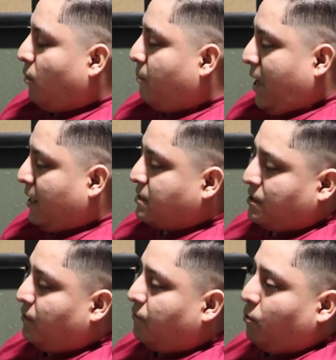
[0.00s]
back
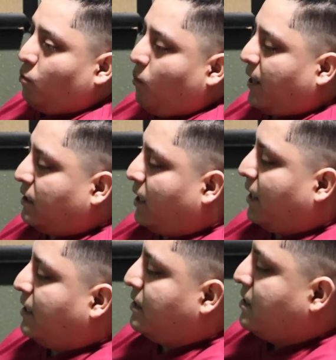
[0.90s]
to the full white
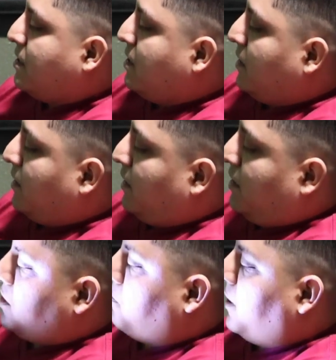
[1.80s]
light
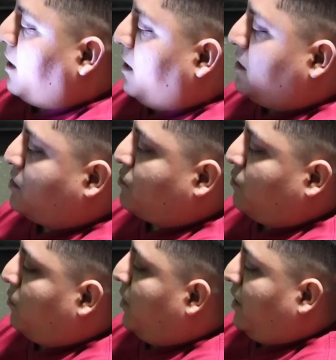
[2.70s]
is because
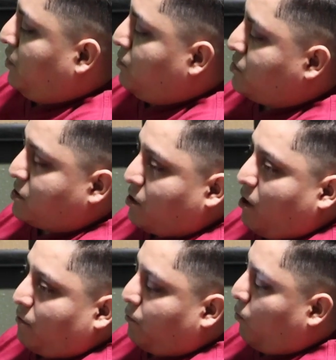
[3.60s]
it uses
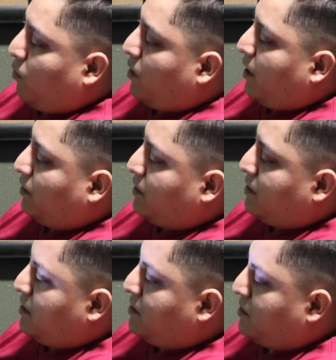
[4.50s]
all 4
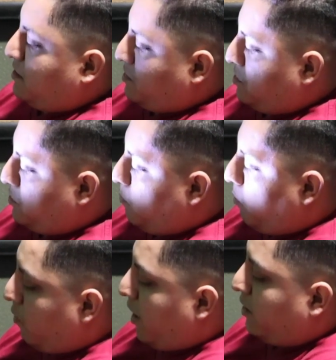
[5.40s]
LEDs and it's just
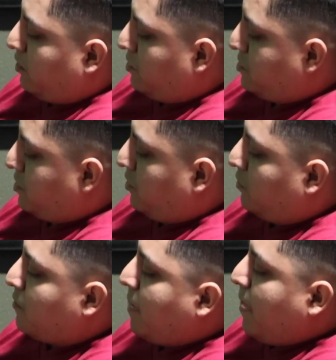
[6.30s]
brighter. So
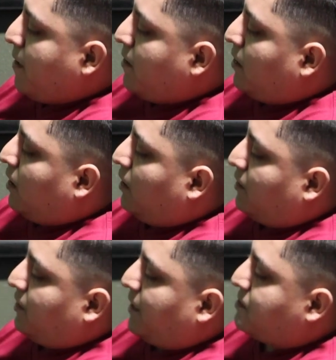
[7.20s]

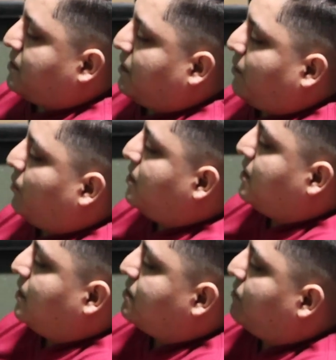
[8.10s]
the next thing that we
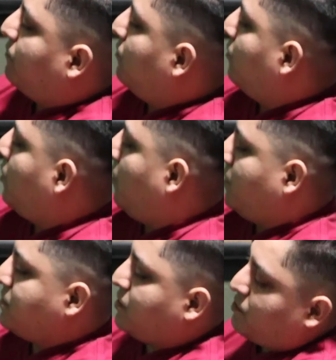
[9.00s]
did is, if you'll
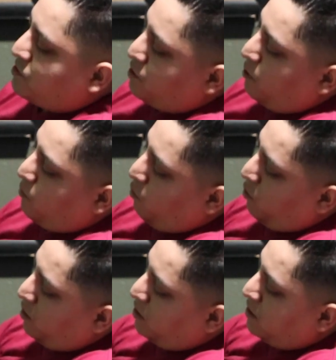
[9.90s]
notice, there's no
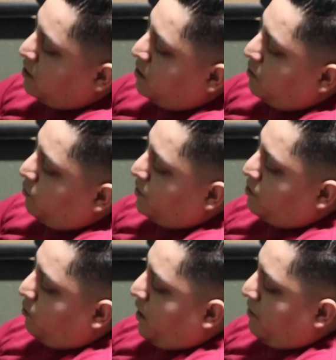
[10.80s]
more, we
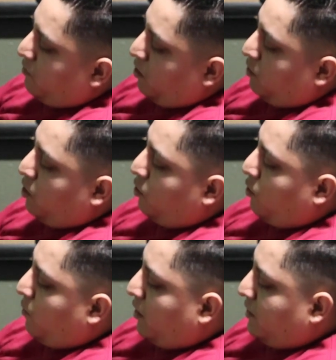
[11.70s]
don't have our
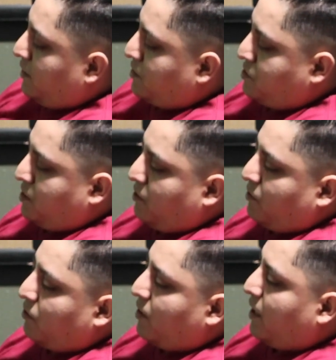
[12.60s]
logo on the
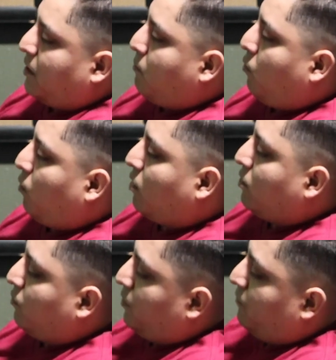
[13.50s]
exterior
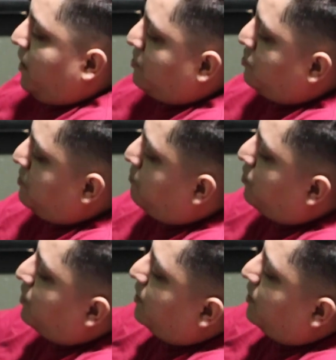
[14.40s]
anymore. We've actually put it